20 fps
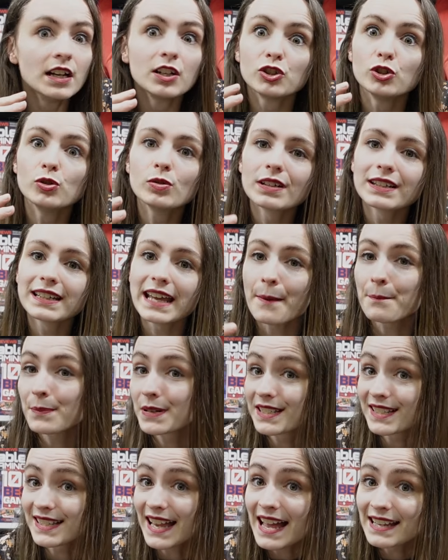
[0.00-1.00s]
you could get
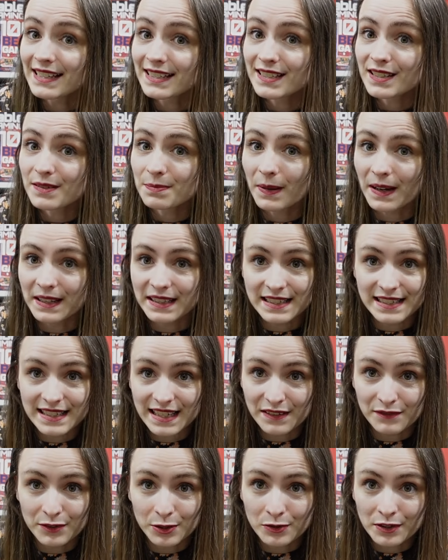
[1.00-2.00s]
possessed by these
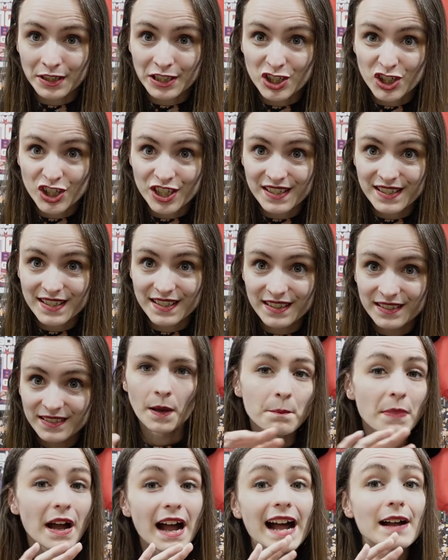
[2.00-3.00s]
evil creatures.
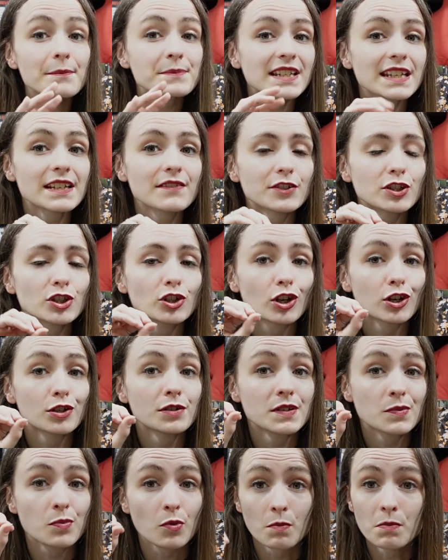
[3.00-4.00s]
Perhaps even the
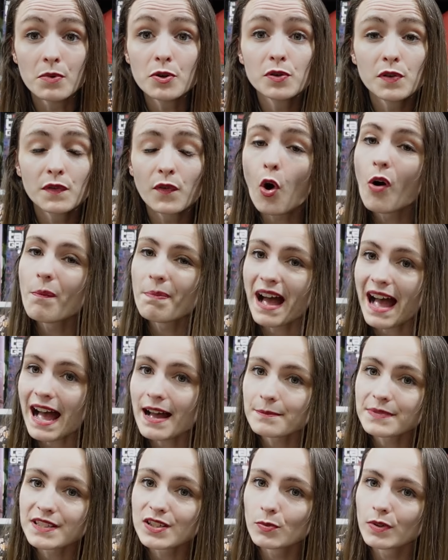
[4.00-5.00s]
clues will move, or
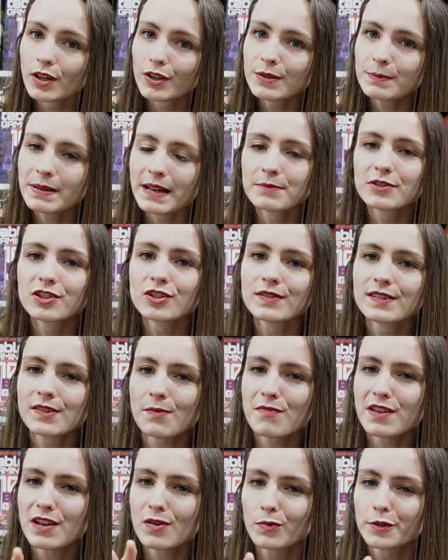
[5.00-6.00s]
perhaps you will only be able to do
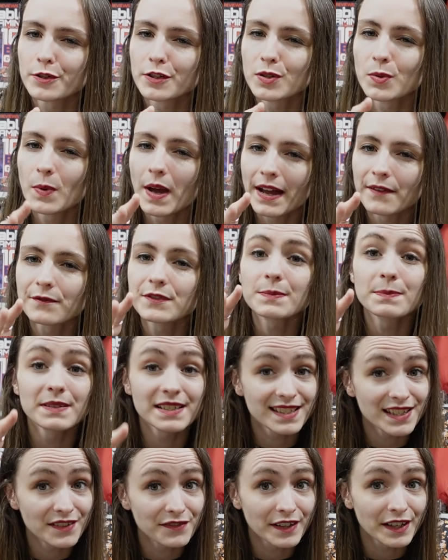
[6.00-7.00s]
something once you have
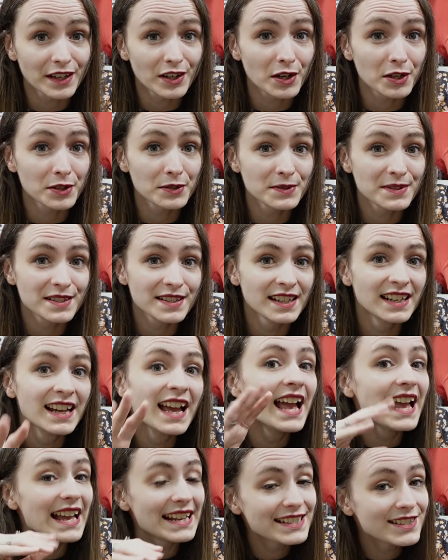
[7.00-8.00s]
specific clues.
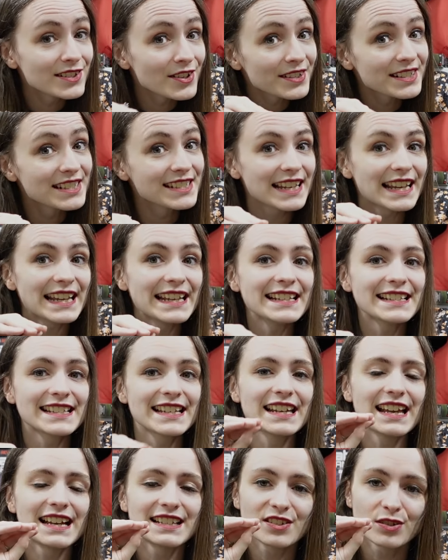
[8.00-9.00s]
It's not as
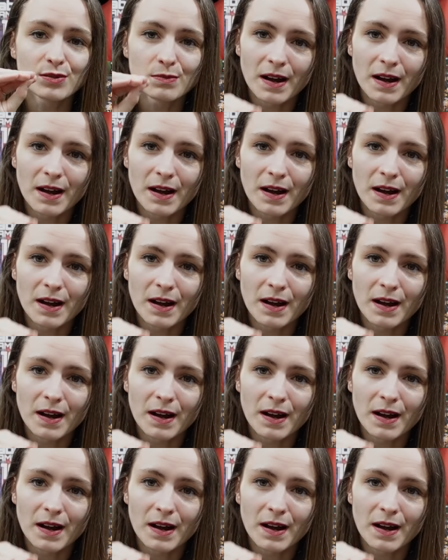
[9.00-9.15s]
easy as you